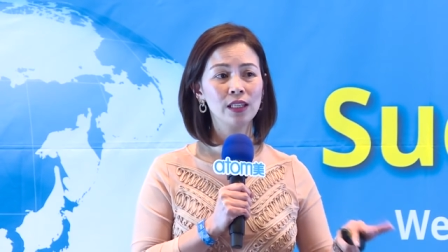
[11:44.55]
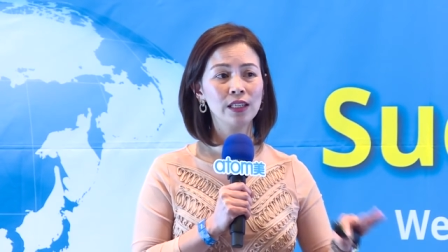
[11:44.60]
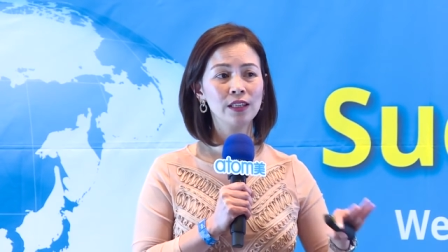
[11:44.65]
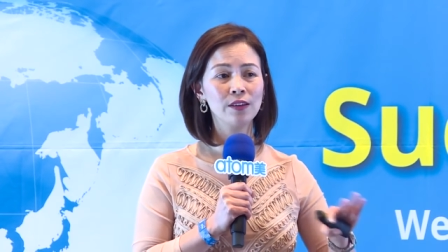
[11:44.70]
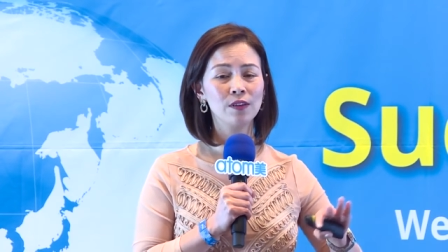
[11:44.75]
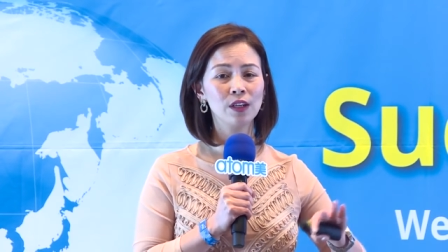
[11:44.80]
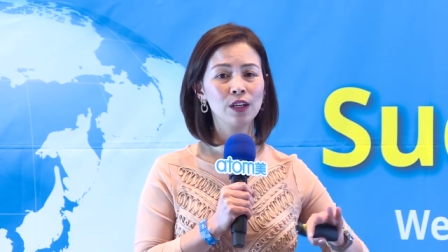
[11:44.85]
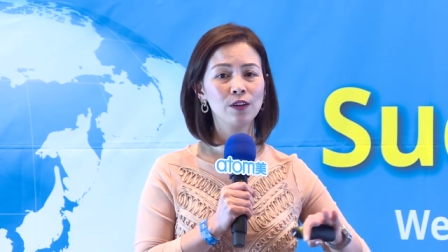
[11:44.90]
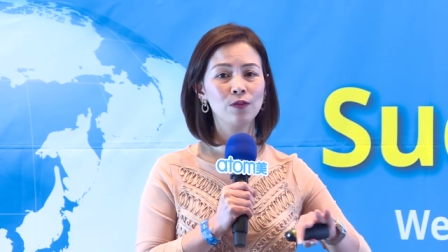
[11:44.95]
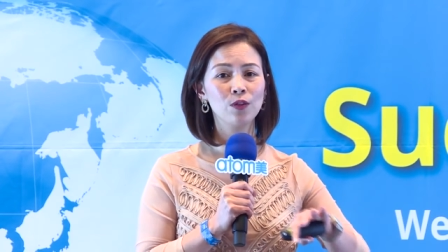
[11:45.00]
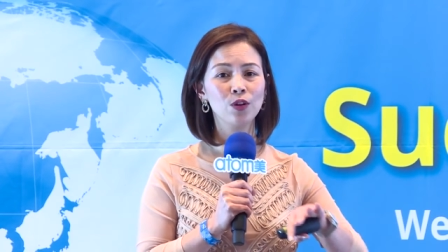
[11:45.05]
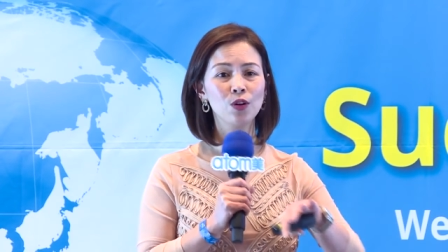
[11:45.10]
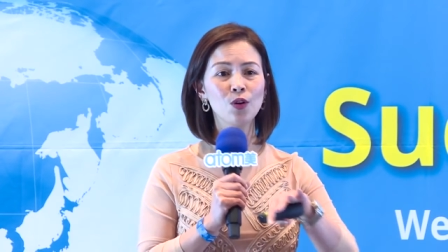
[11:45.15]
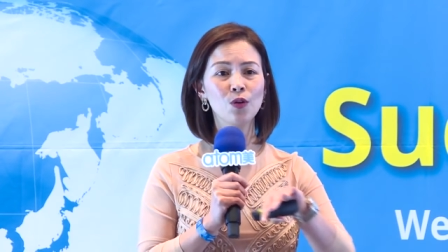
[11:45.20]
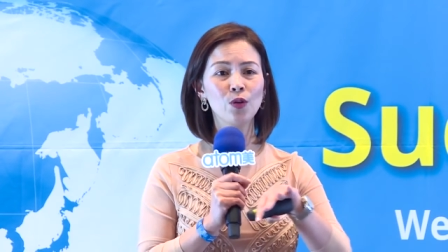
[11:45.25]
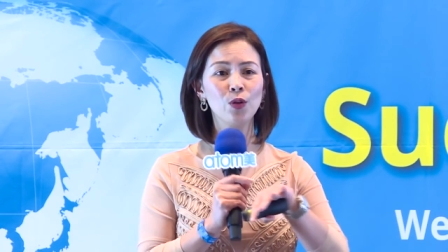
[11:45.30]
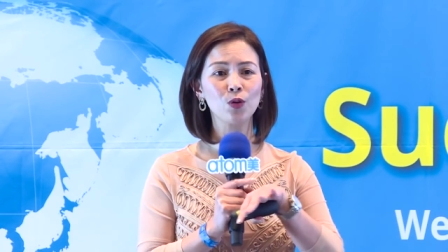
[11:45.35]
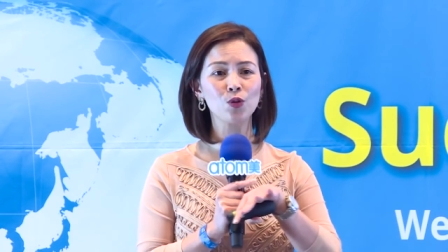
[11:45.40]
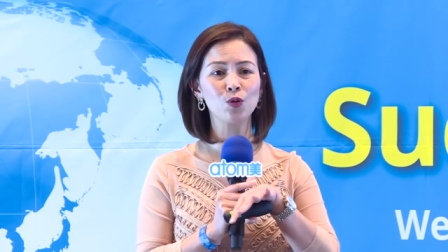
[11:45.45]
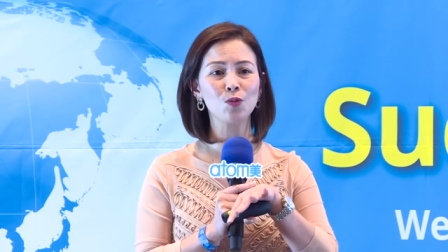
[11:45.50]
even if you
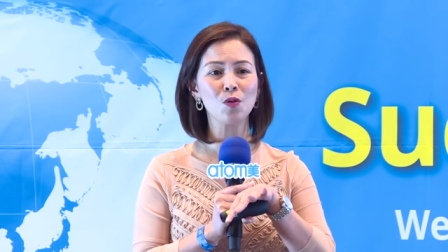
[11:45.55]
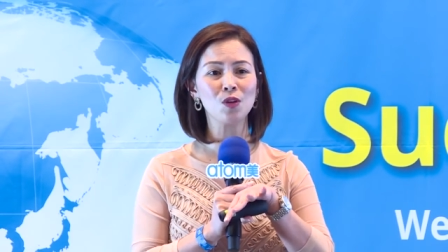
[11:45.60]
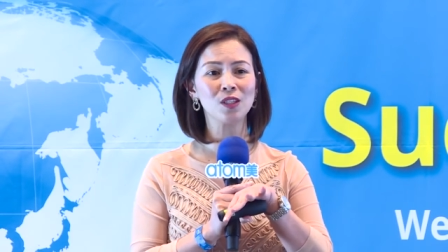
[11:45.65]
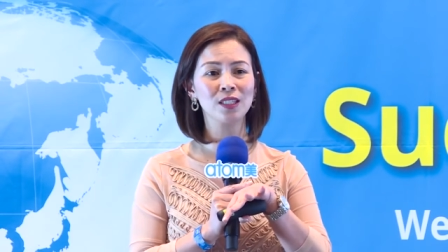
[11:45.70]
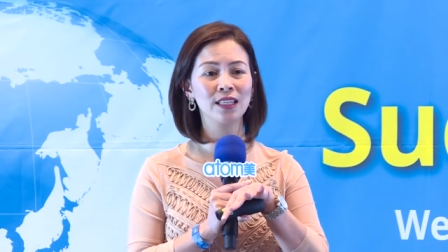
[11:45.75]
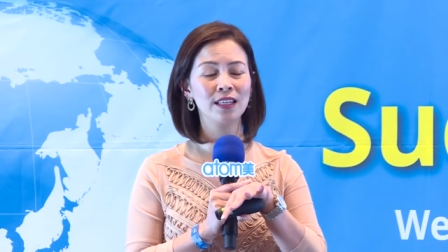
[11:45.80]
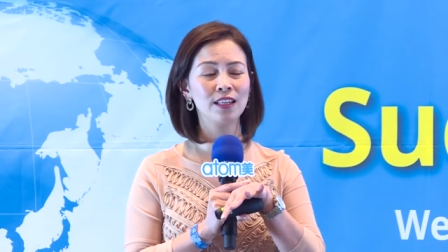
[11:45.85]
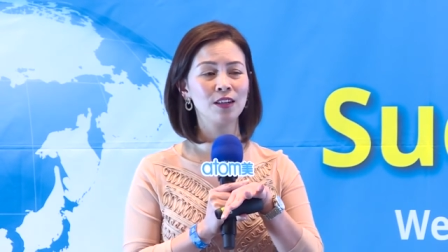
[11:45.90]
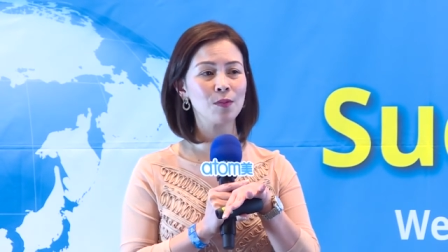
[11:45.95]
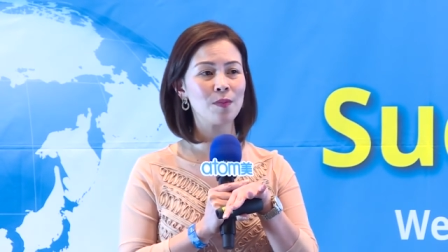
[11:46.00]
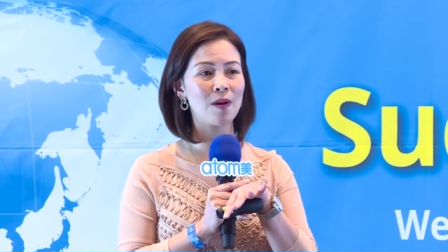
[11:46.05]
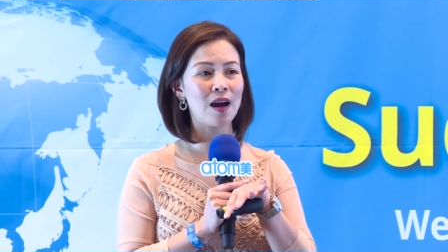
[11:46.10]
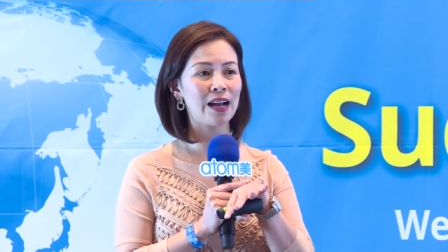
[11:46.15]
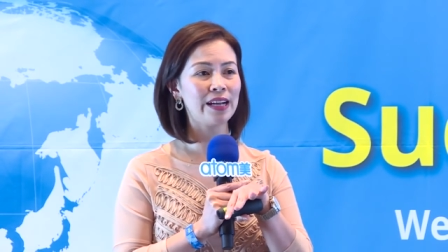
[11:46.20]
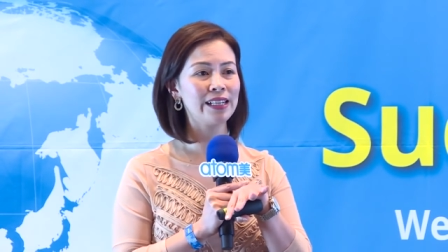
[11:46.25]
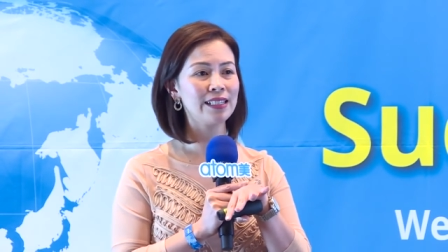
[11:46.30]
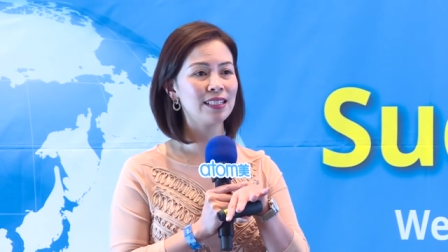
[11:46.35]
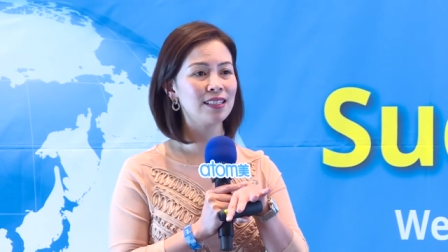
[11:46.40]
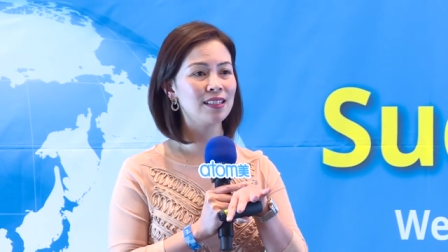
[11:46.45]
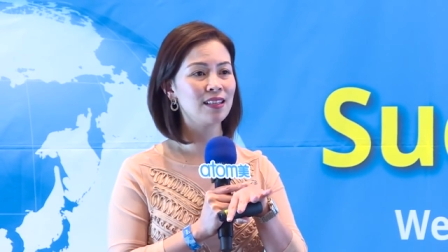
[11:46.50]
know those mosquito
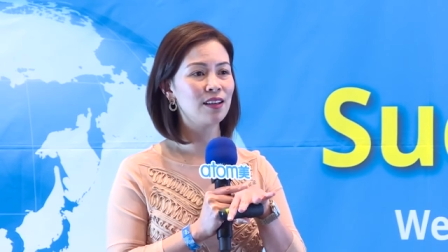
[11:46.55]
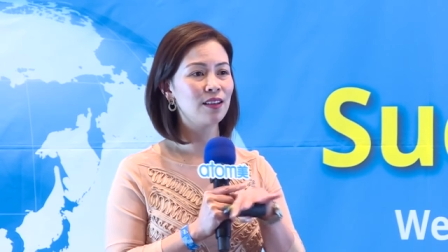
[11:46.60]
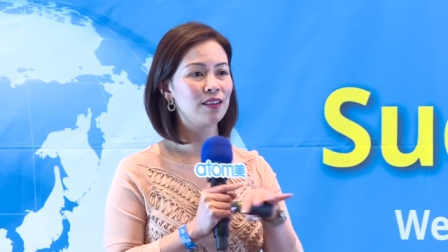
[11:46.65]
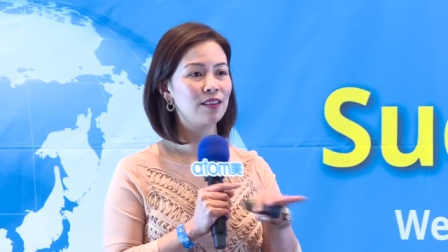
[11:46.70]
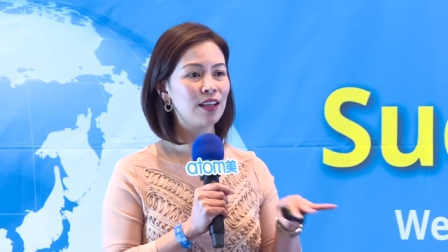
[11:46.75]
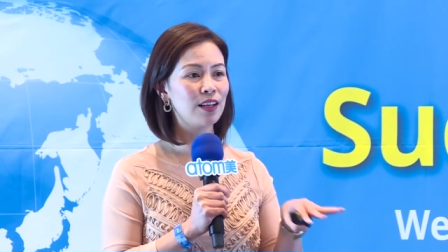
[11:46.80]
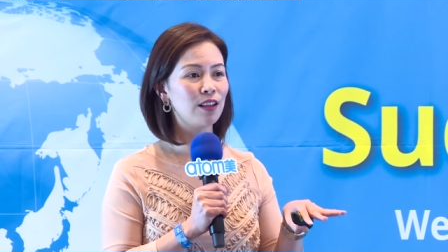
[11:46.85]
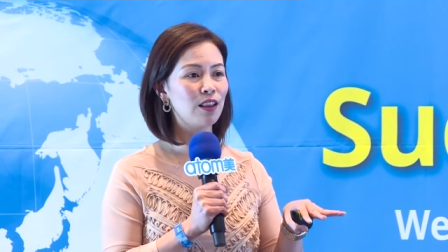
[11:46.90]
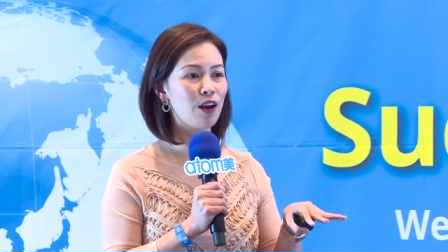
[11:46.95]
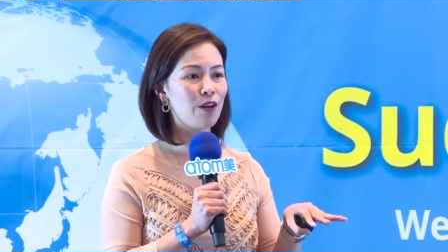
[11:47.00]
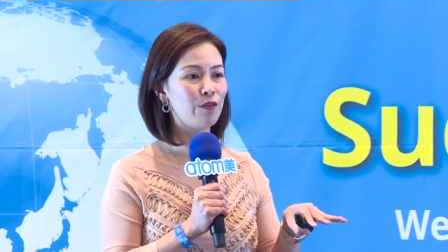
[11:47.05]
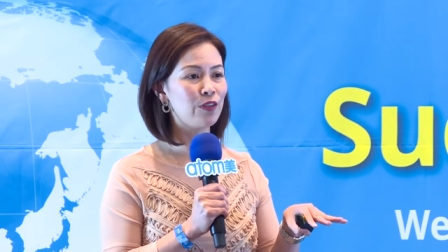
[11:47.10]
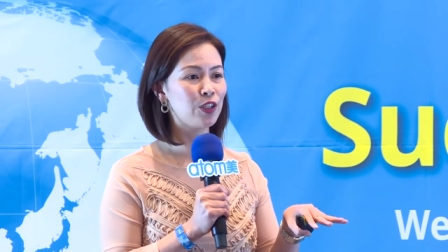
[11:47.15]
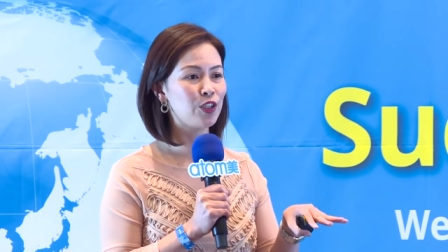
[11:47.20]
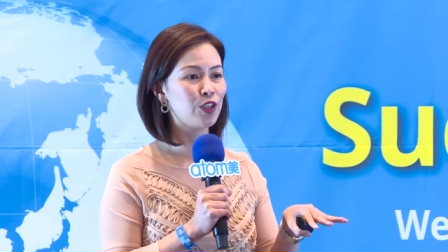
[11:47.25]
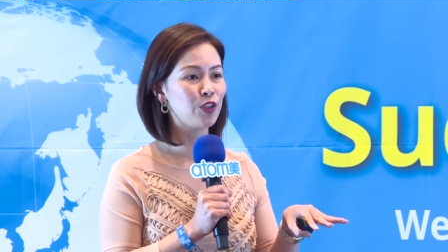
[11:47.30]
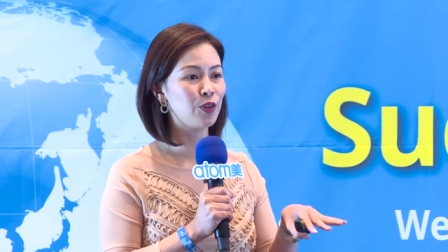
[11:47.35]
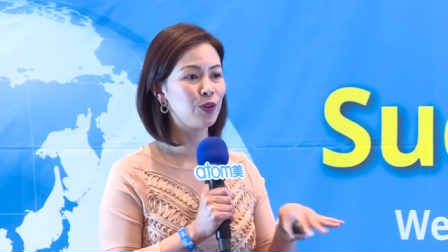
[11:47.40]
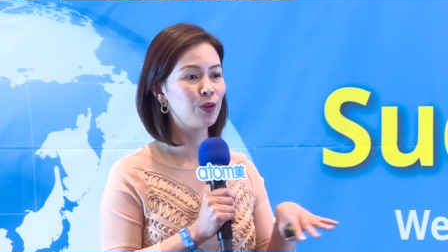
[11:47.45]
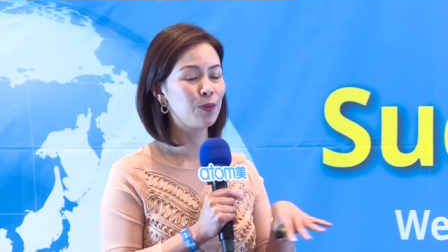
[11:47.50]
bites, they love it
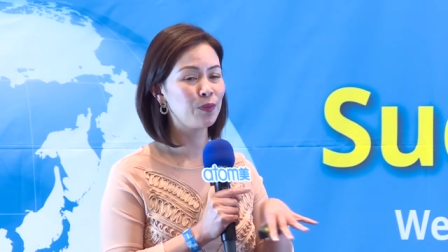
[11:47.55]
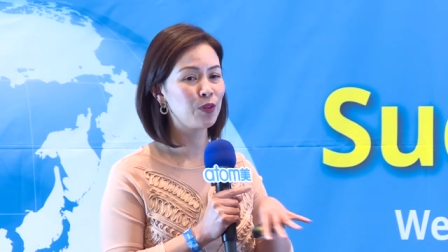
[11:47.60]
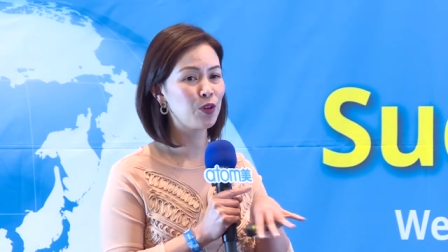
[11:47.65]
too.